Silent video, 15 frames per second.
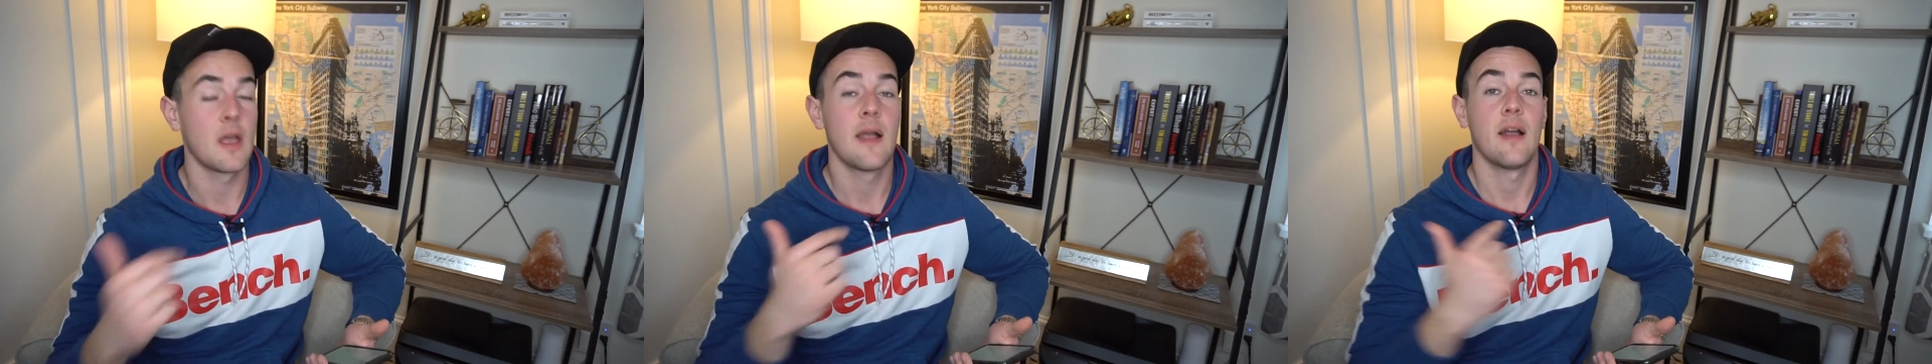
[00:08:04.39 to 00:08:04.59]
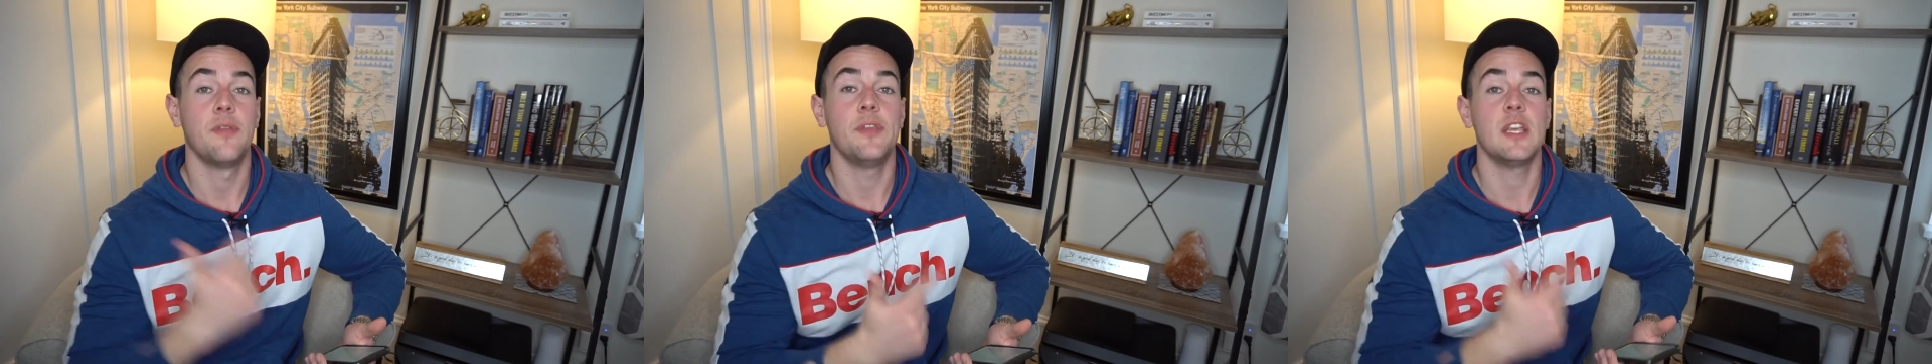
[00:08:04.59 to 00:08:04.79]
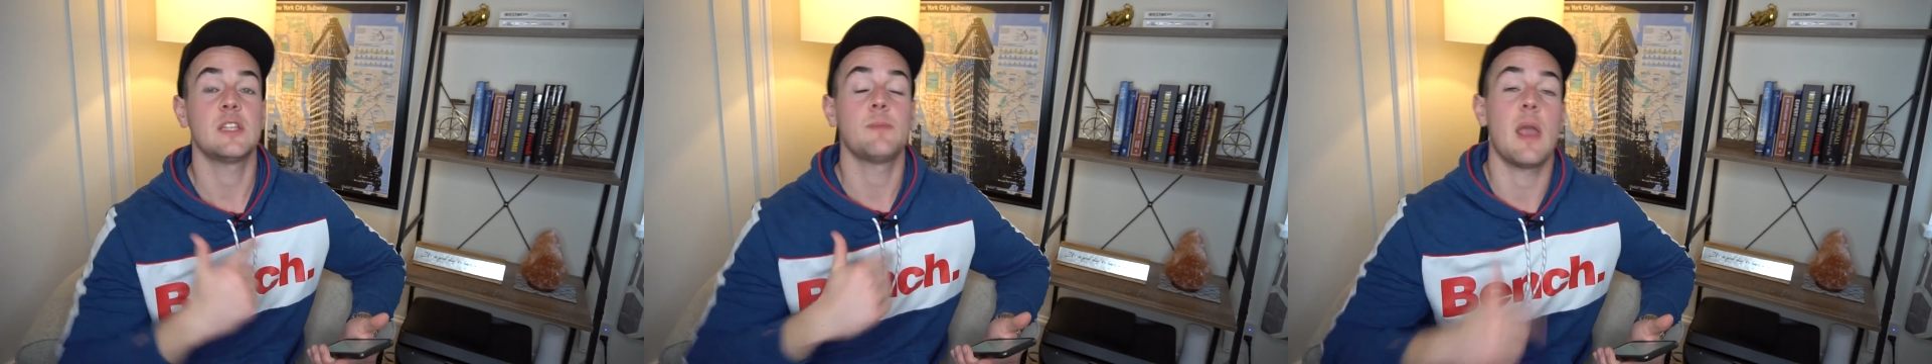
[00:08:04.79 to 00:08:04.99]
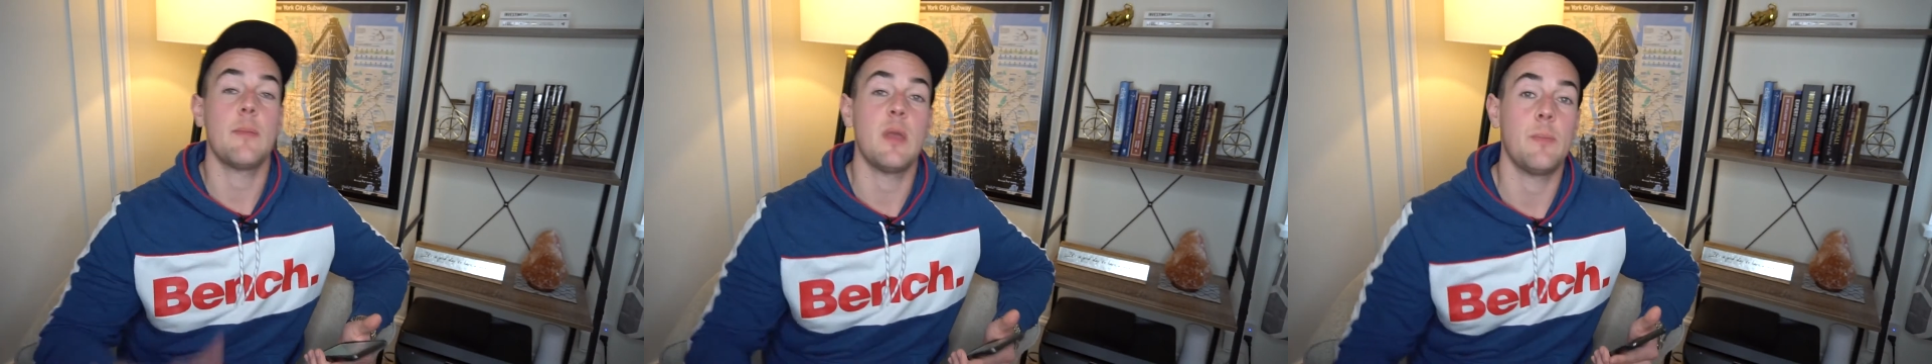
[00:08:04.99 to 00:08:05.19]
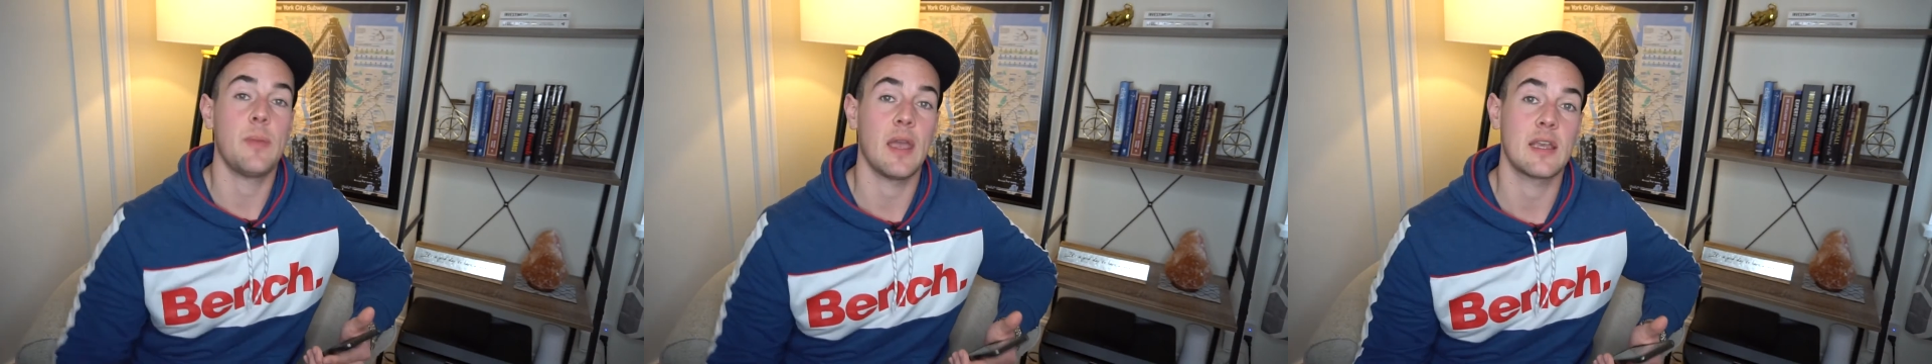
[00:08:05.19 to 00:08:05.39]
these may be
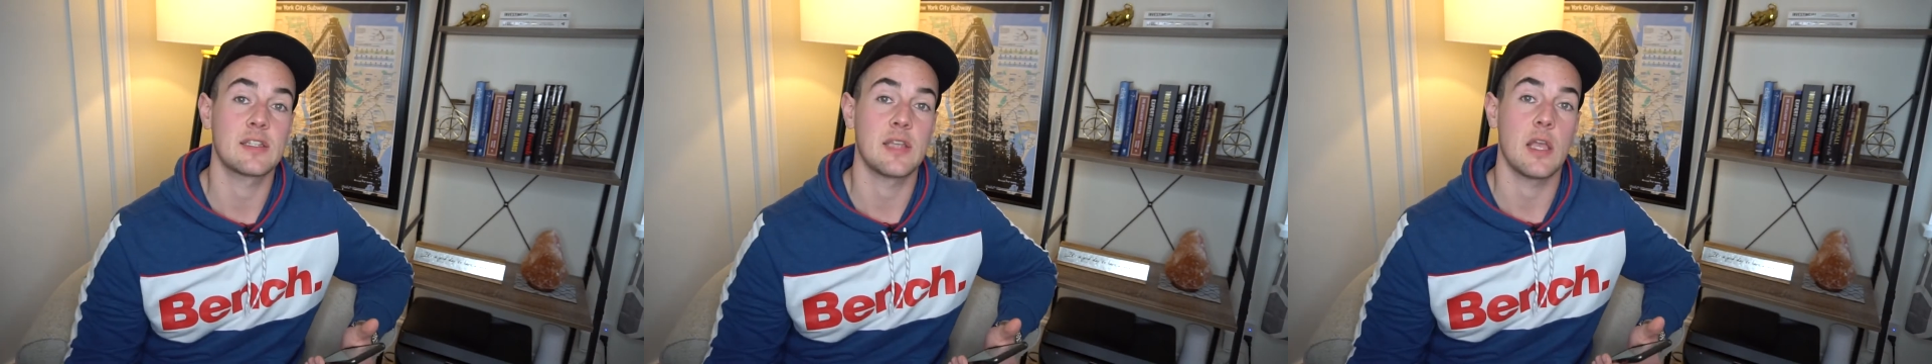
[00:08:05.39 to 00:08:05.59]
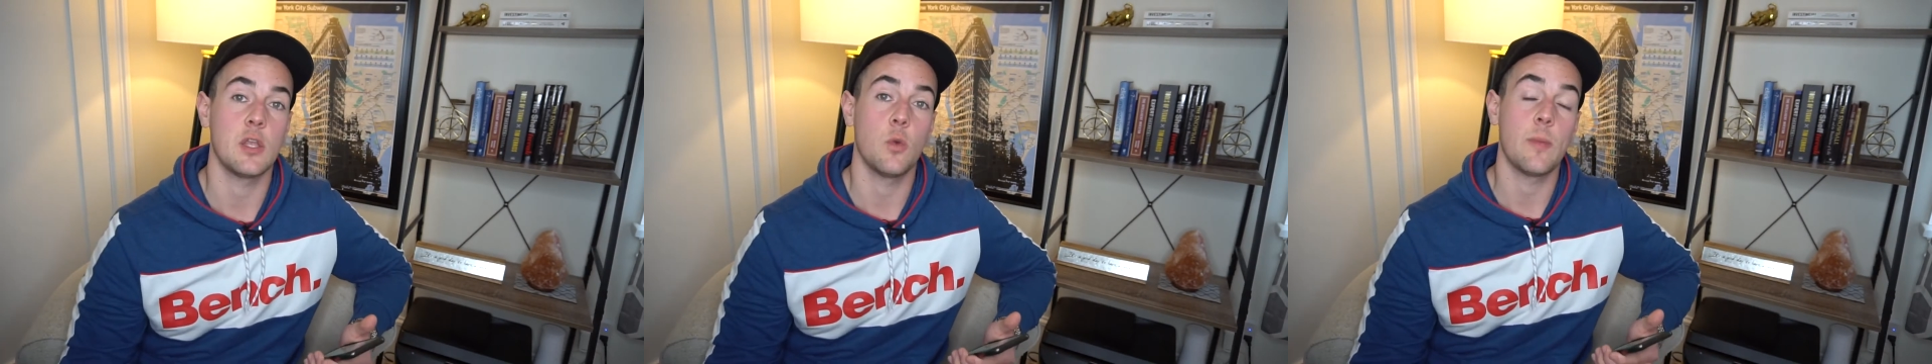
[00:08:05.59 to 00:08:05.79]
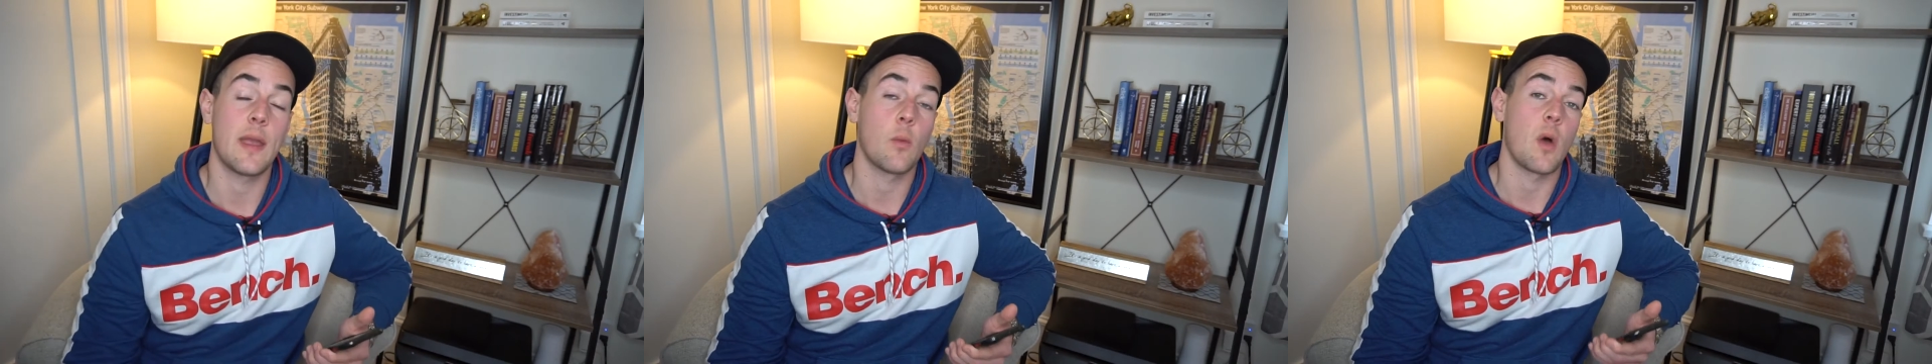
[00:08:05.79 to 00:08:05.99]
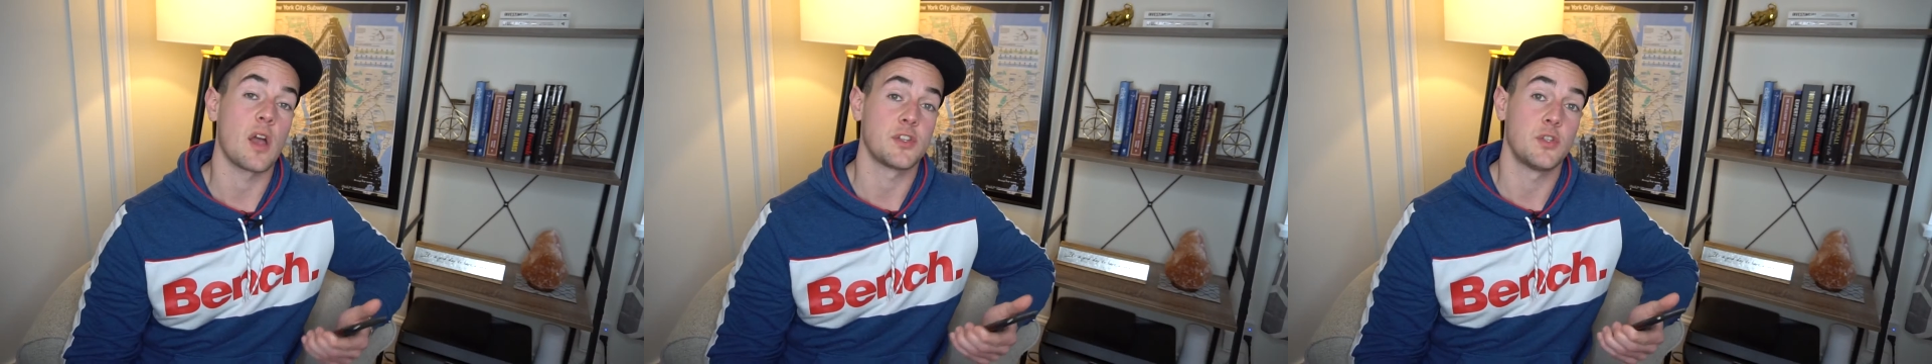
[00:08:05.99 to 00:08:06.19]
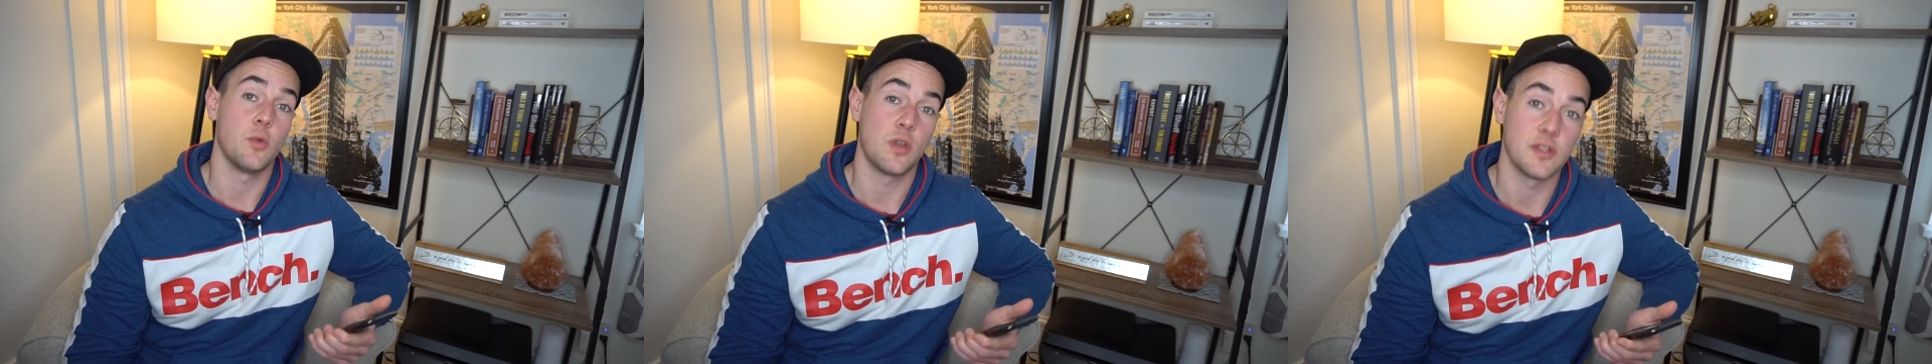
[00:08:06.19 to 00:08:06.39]
picks that you may
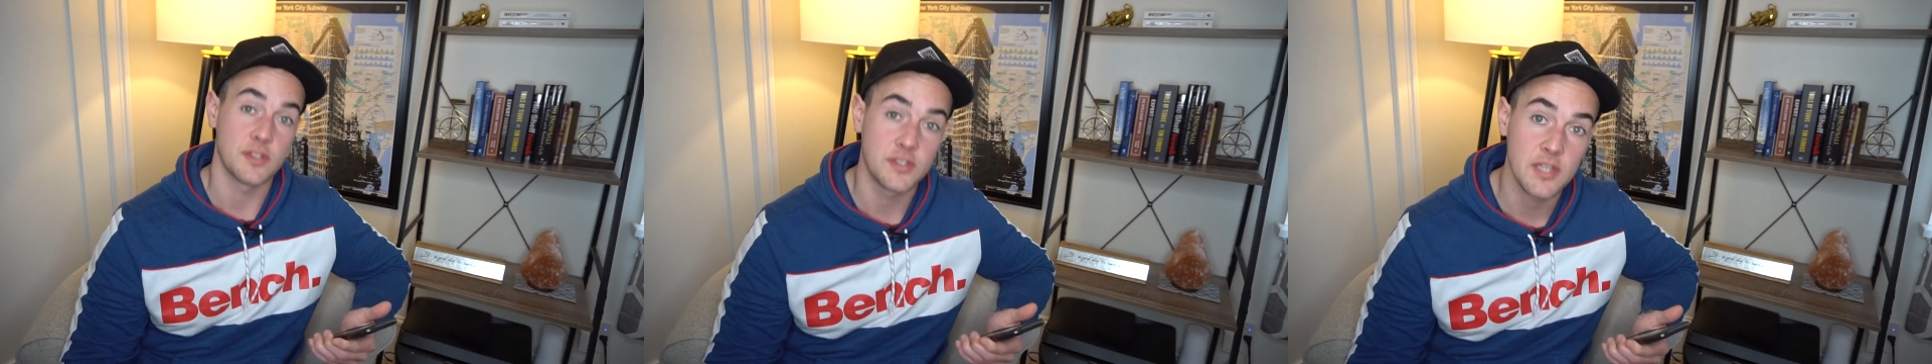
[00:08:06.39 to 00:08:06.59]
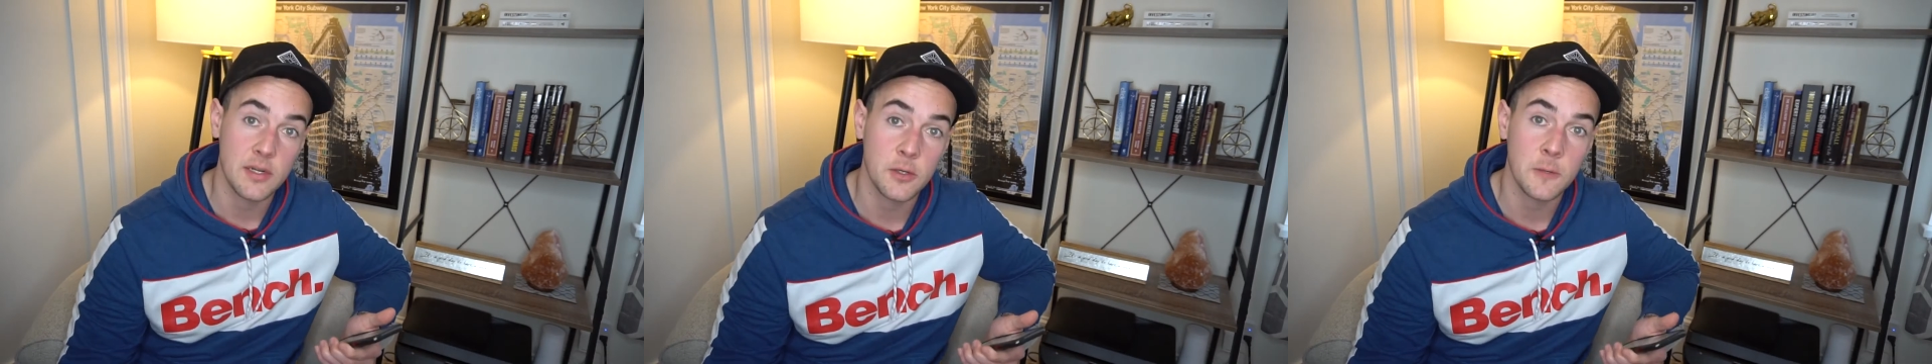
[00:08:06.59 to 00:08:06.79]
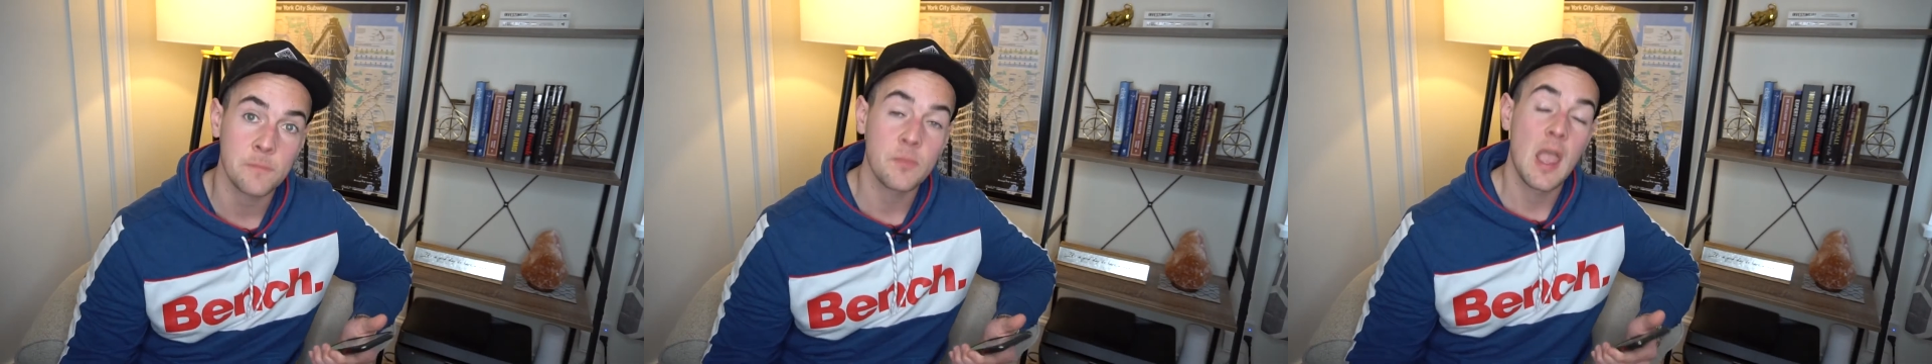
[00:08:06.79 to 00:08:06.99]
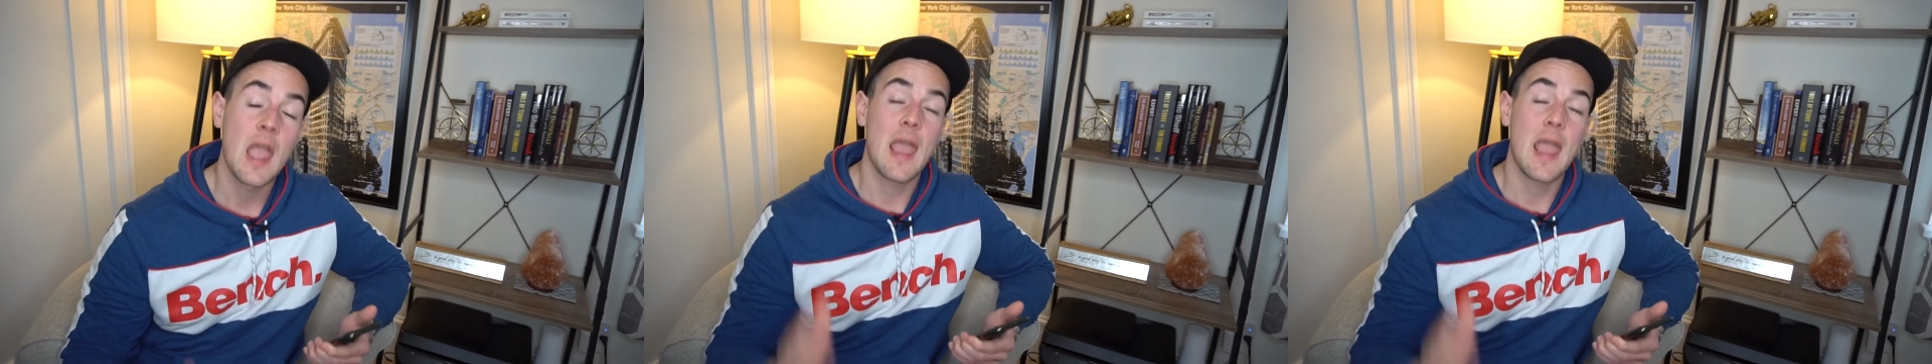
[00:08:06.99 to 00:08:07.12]
want to consider.